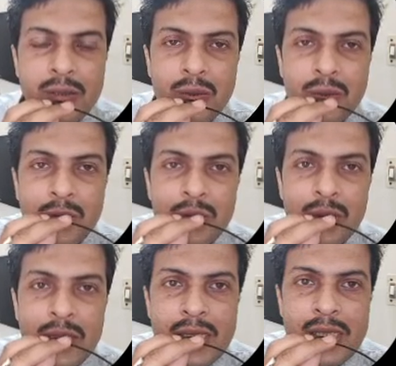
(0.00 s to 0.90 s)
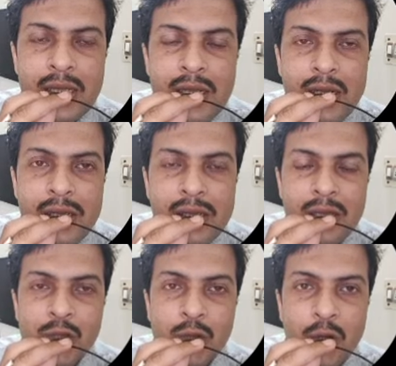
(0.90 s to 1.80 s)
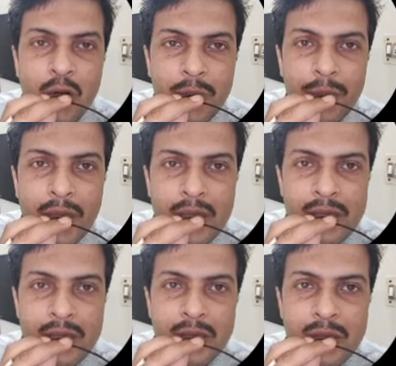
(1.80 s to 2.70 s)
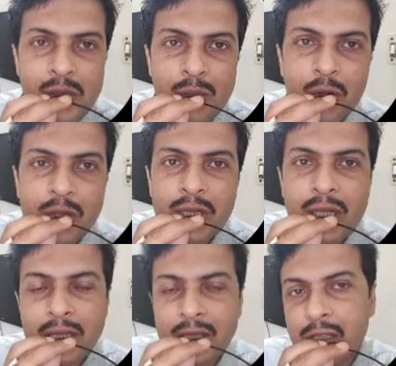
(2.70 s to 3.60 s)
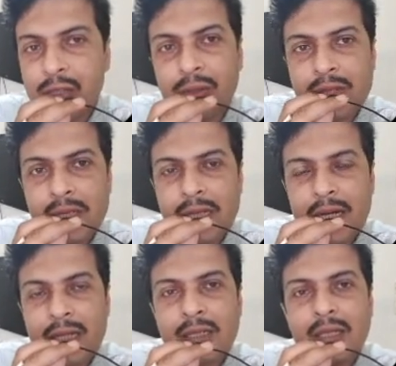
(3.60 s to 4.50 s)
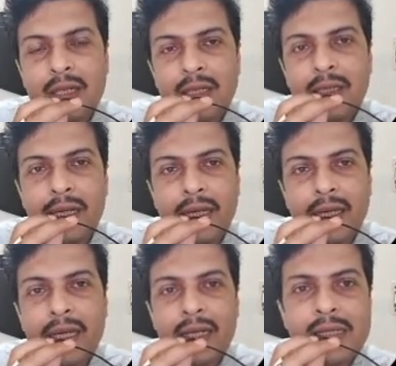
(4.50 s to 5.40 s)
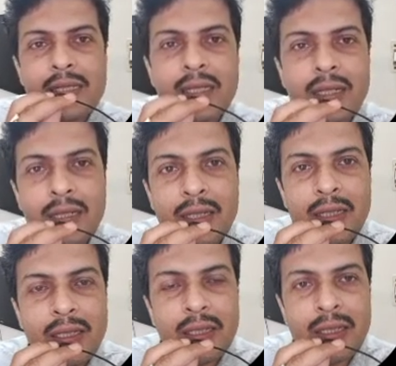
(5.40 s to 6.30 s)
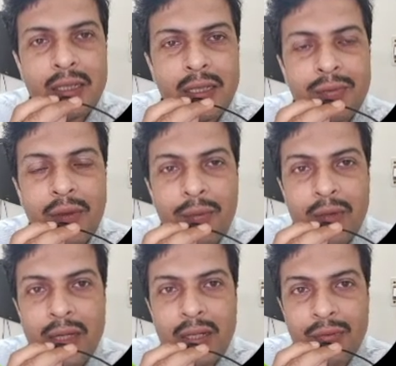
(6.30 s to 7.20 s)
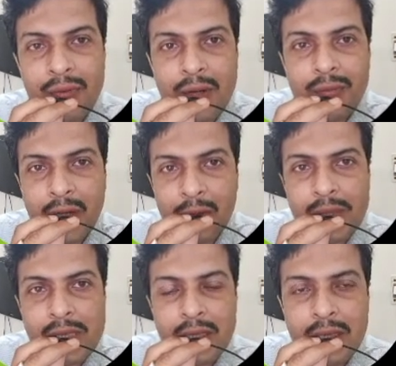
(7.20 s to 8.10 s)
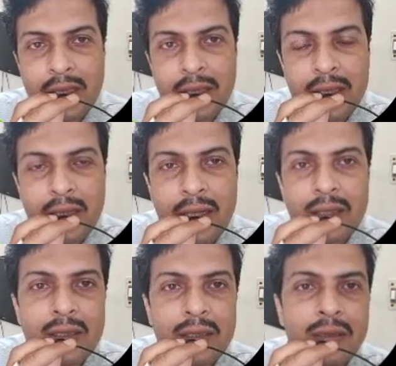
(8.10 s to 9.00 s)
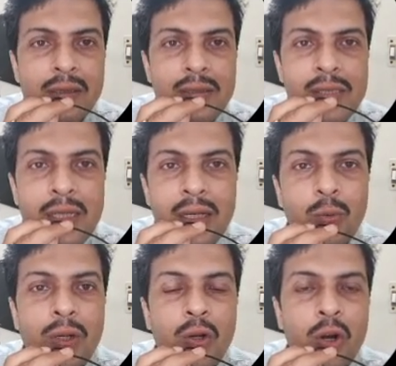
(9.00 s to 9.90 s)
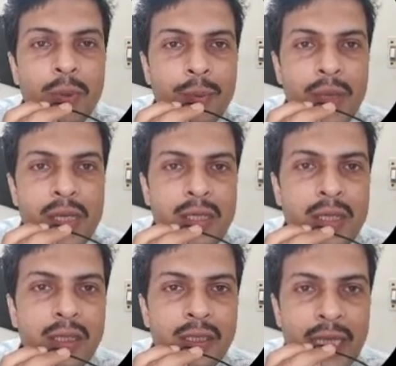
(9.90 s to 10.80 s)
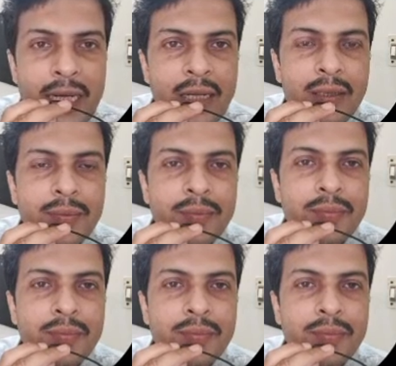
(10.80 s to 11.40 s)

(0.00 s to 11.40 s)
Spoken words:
So these signals should not be mixed. So modulation ensures that the carrier signal, if having different frequency, then the signal will not be mixed in the channel.